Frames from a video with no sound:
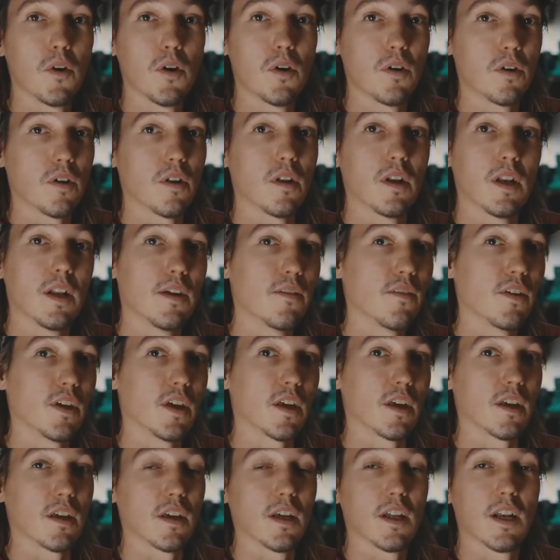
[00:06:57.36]
earned a
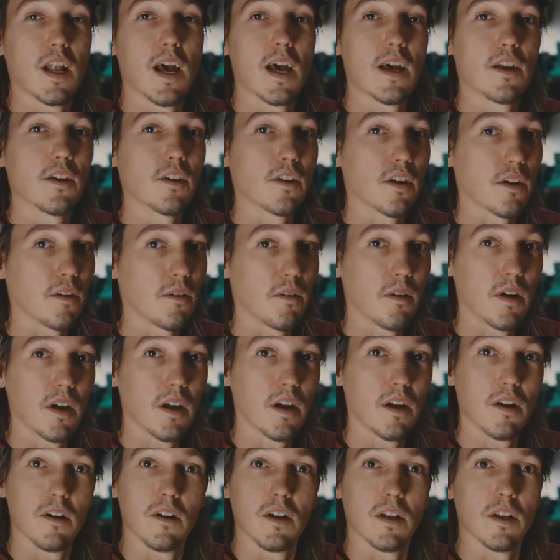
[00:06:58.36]
living and had a
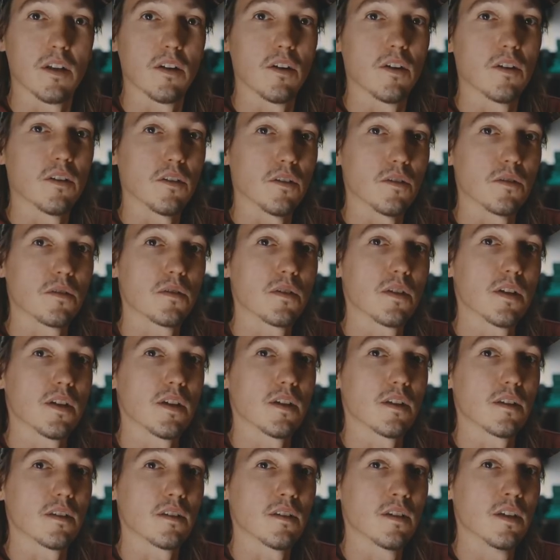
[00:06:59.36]
career and all those
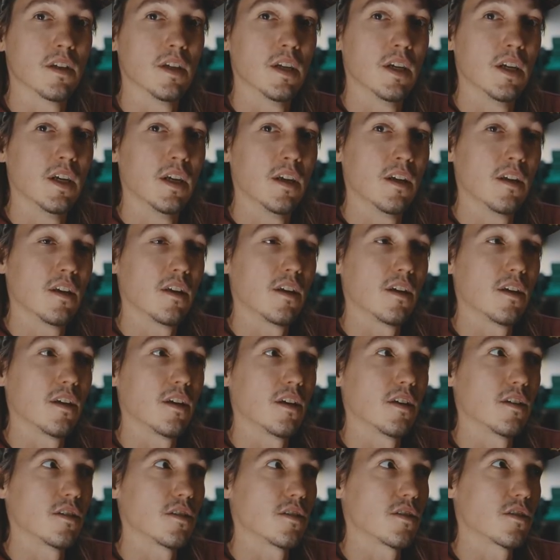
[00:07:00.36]
things.
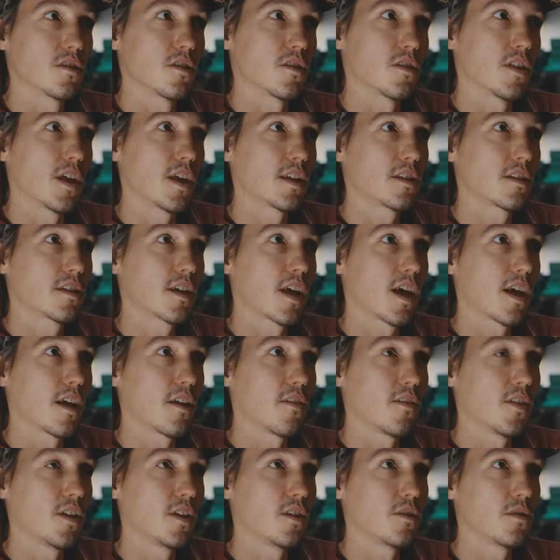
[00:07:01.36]
So that's
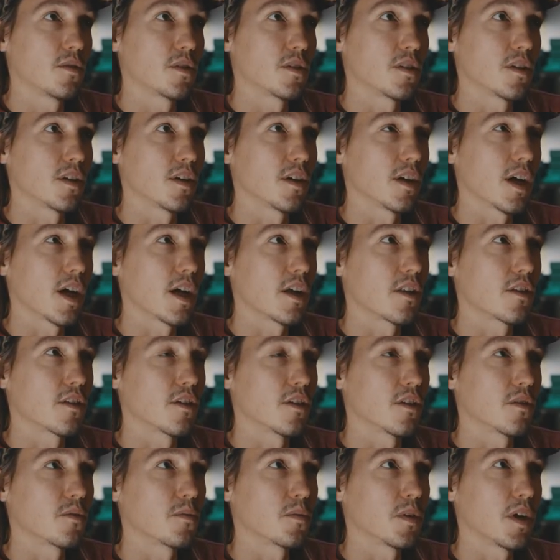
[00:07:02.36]
kind of interesting, I
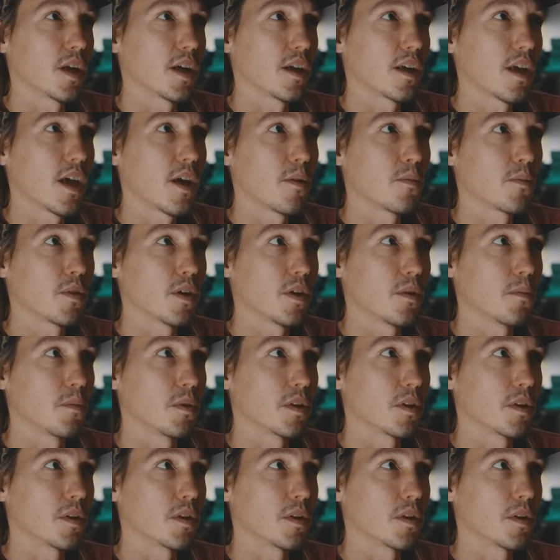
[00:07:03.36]
thought, when I came there.